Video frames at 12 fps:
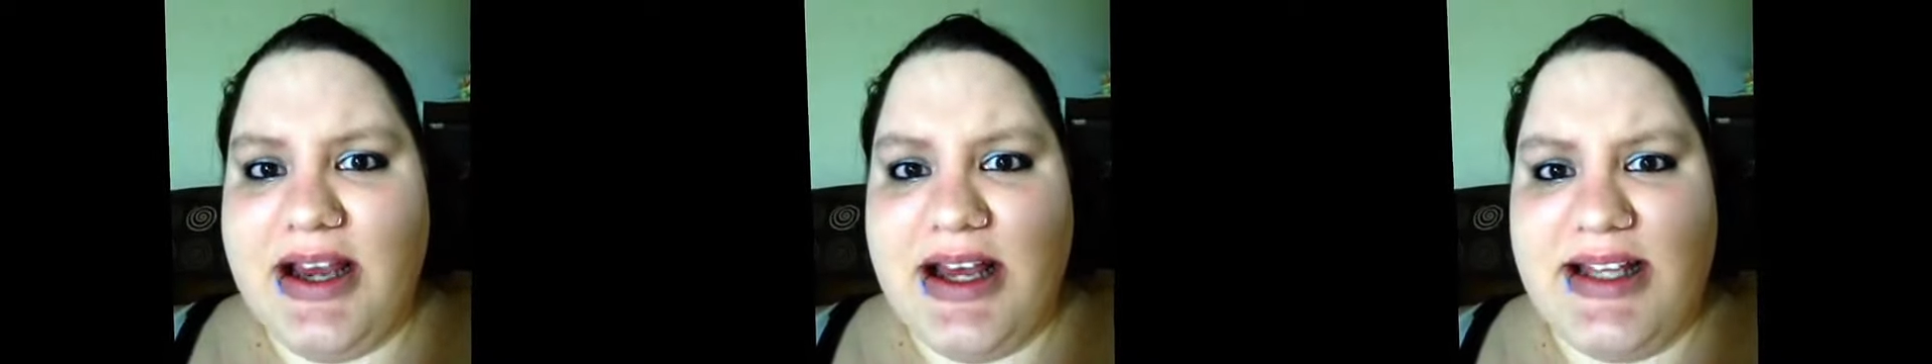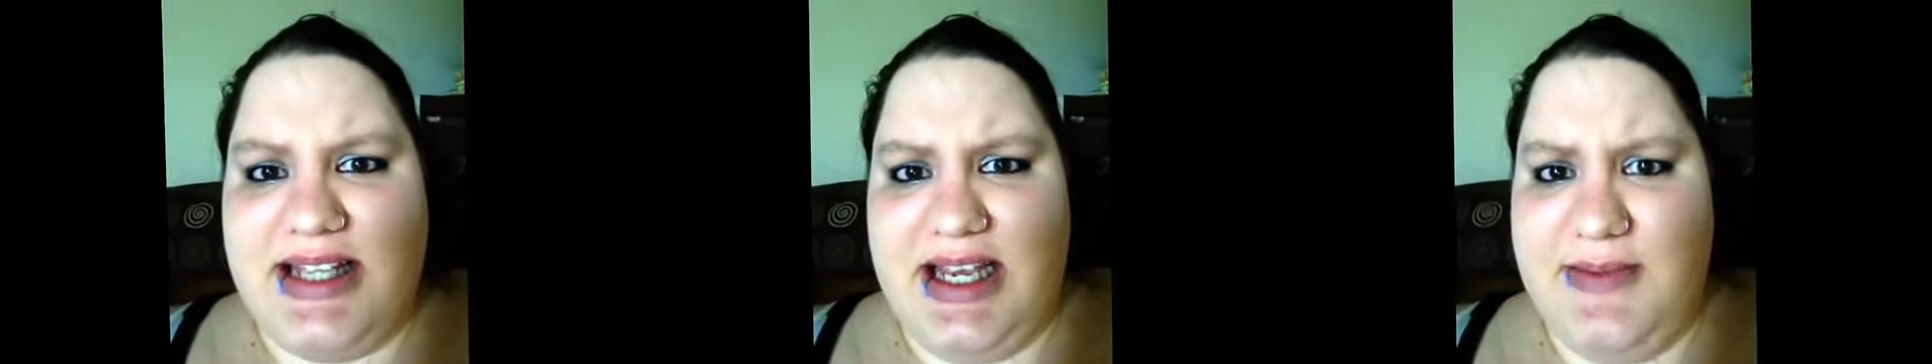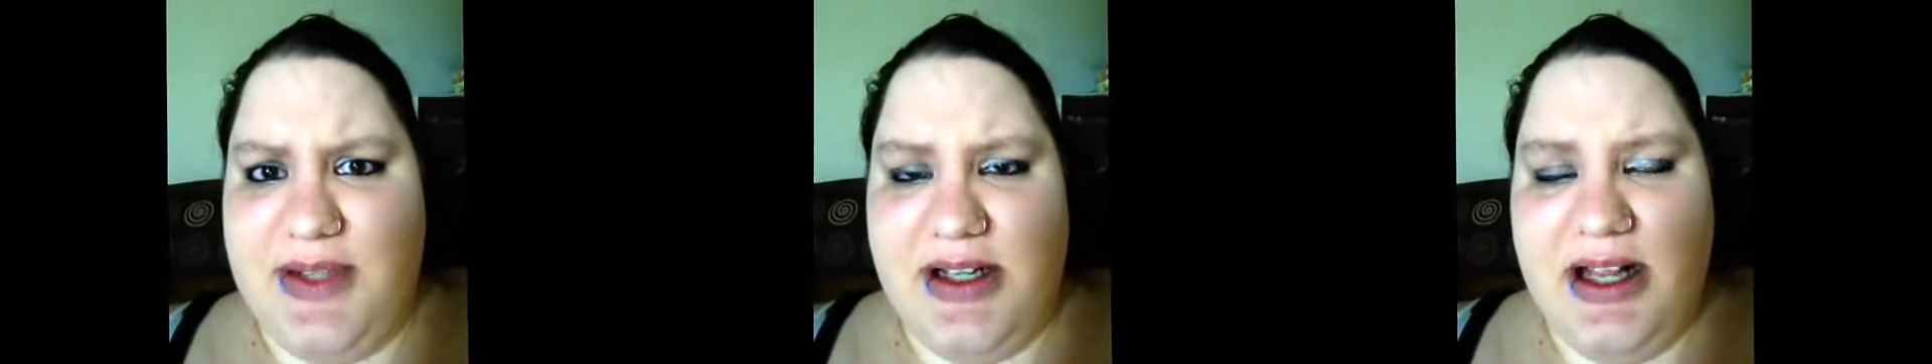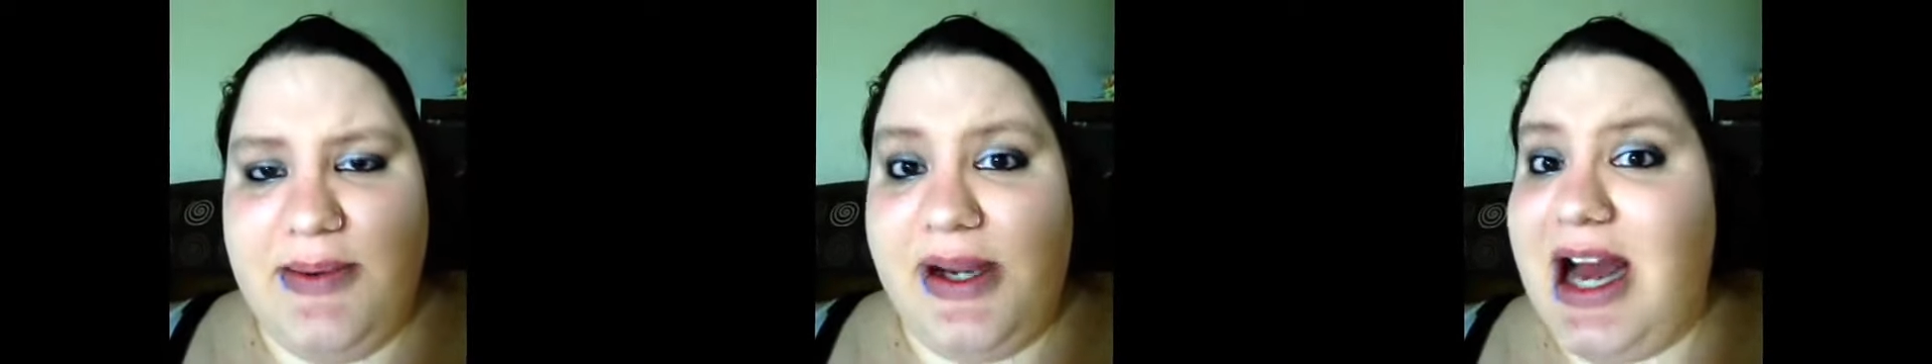Sam's
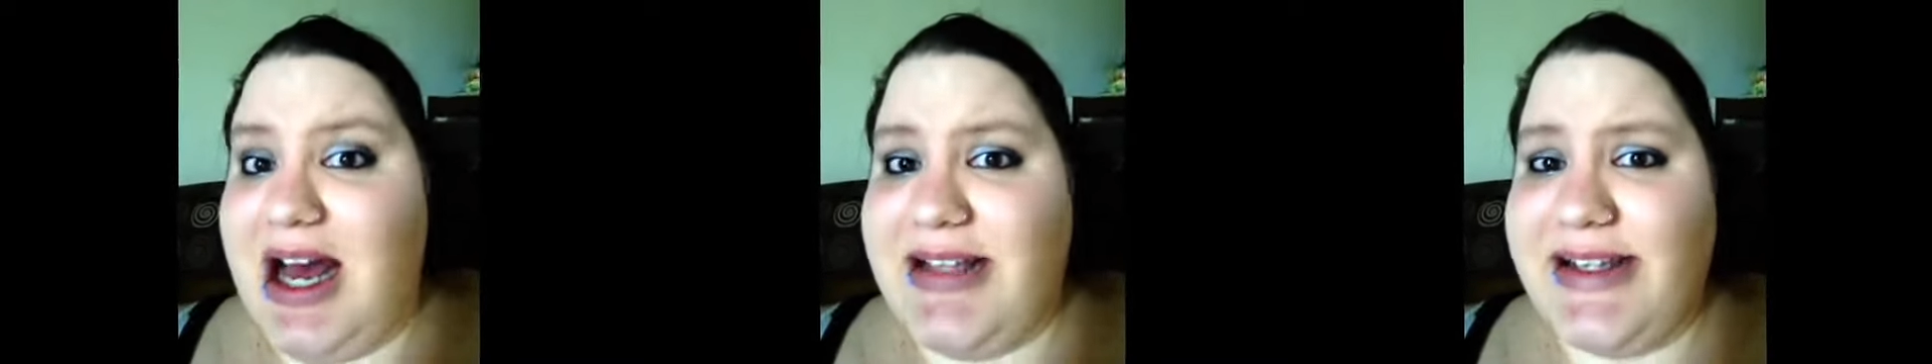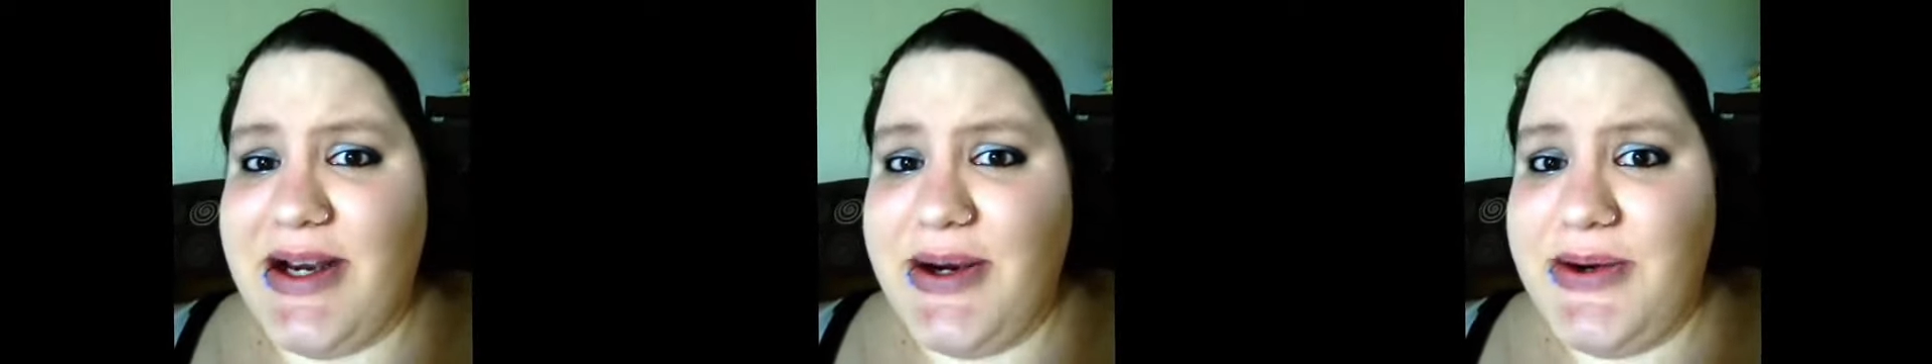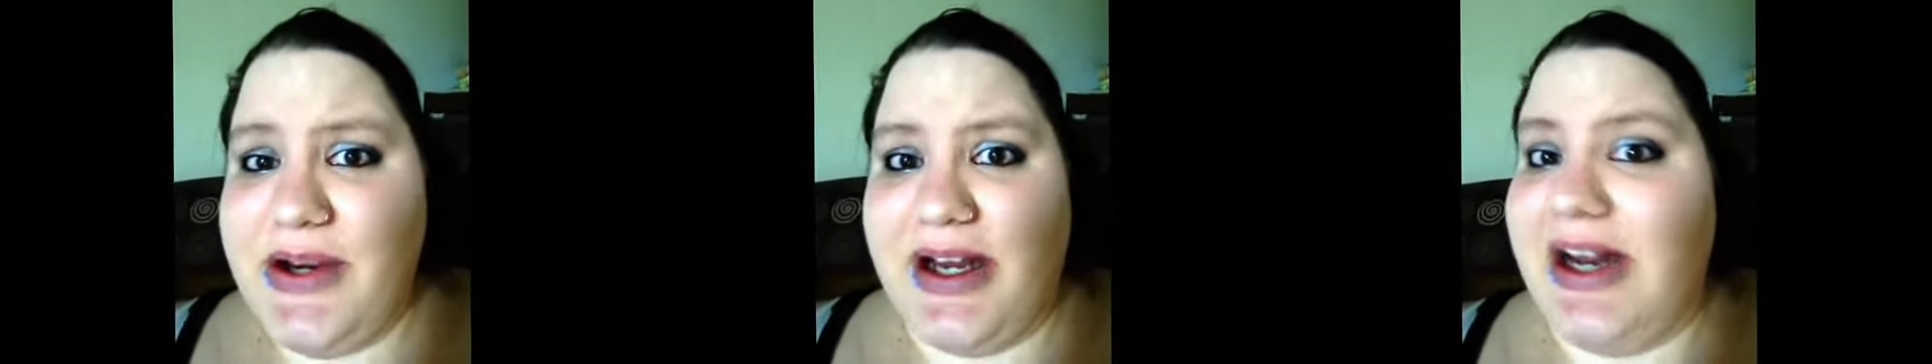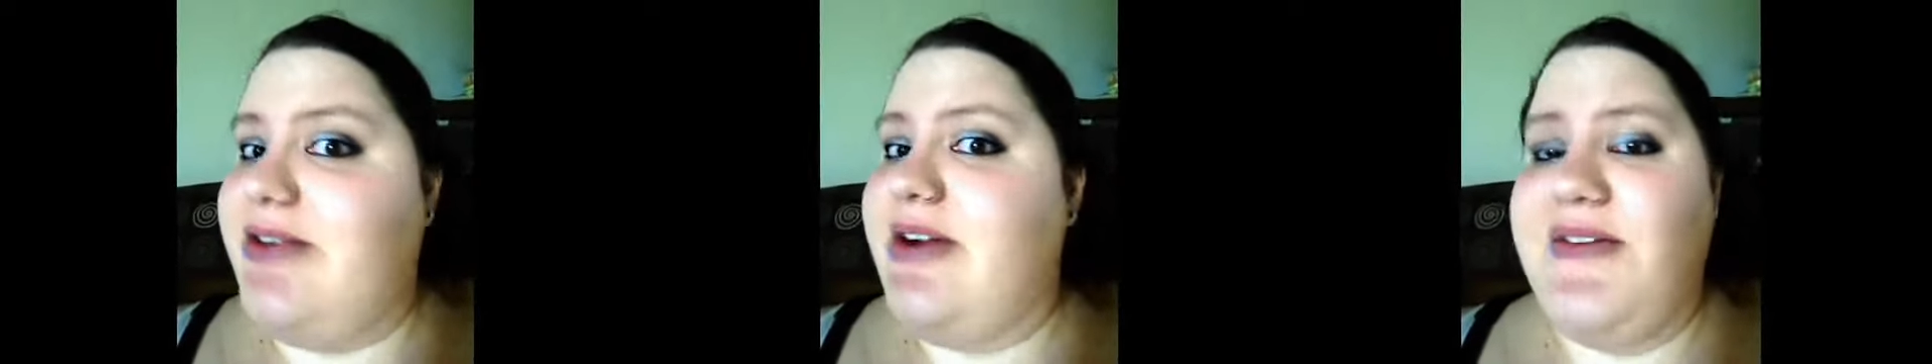Club and Costco, and
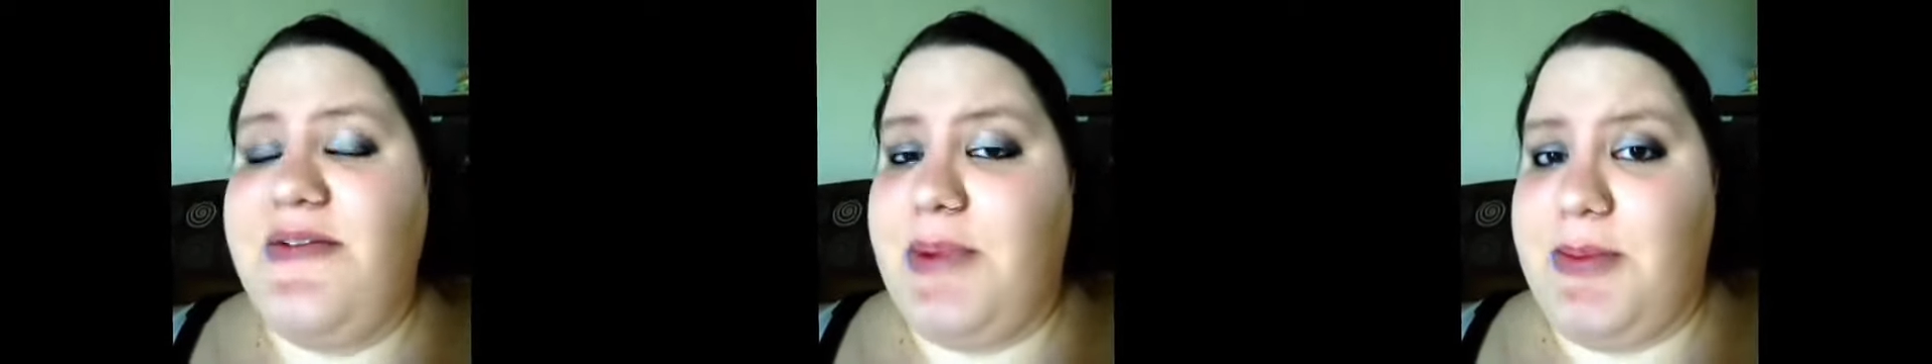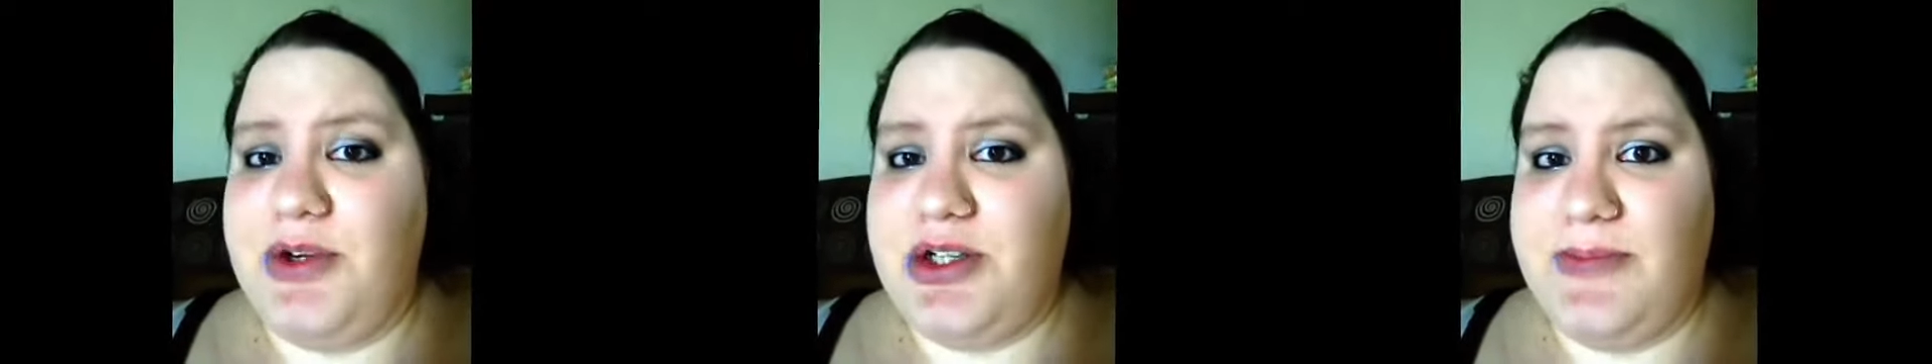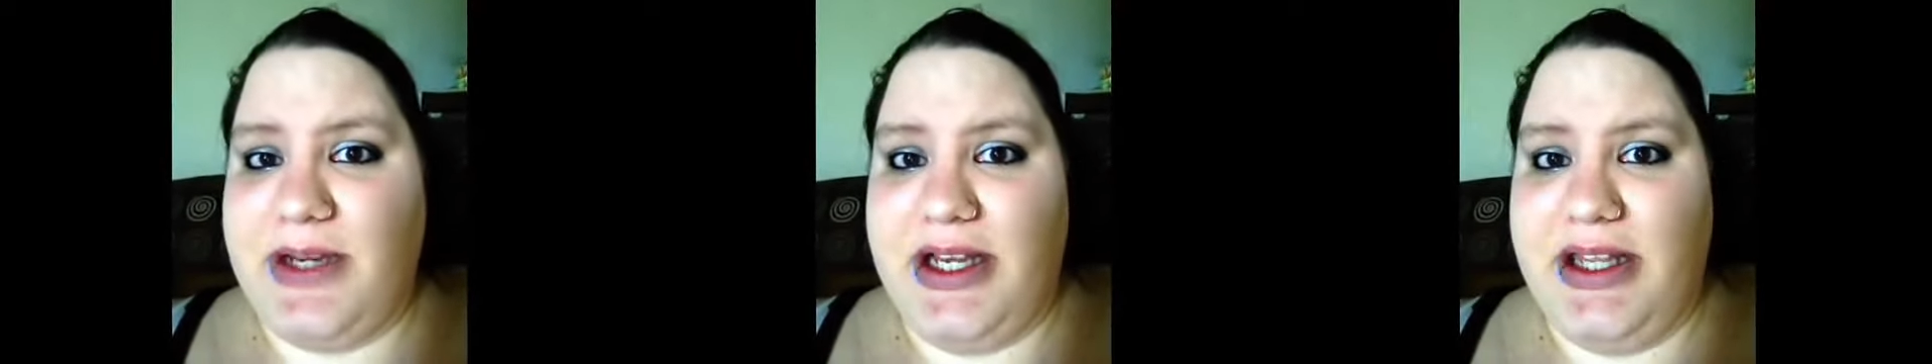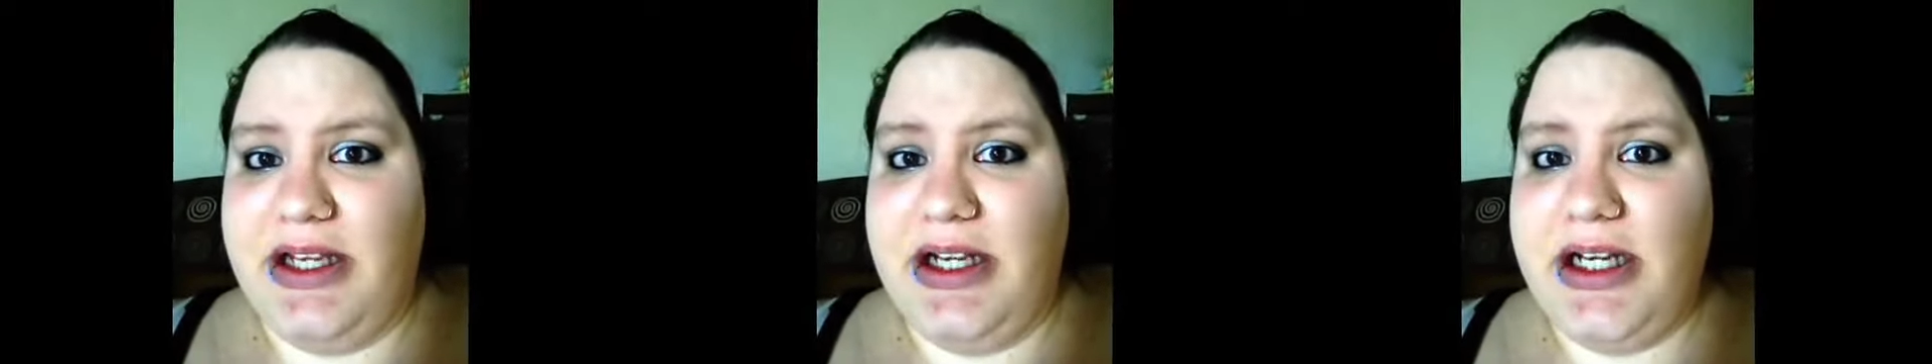I don't have a membership to
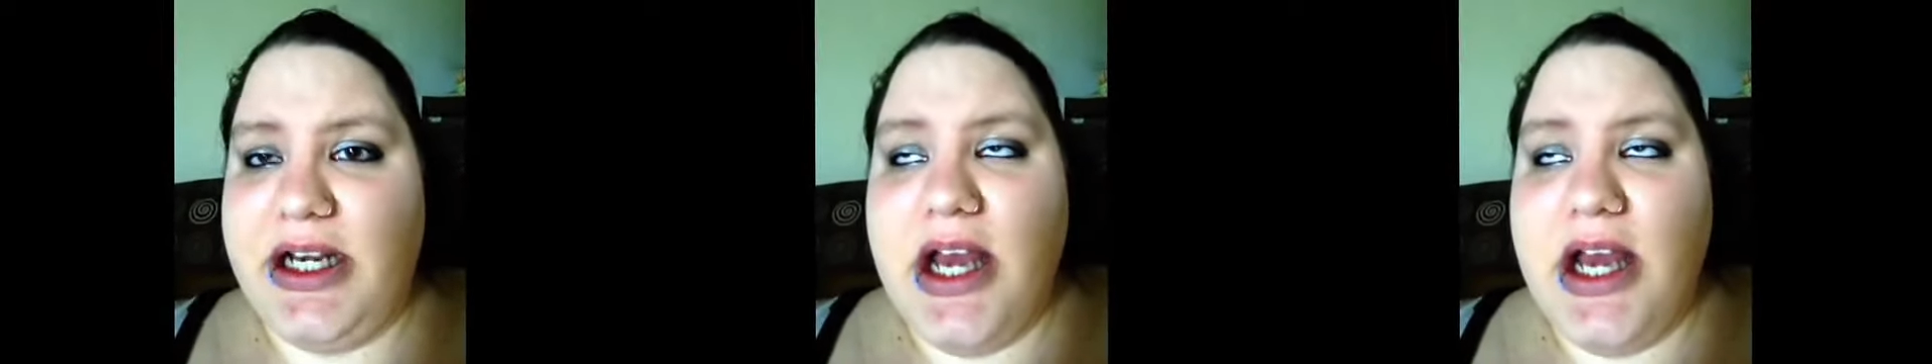either.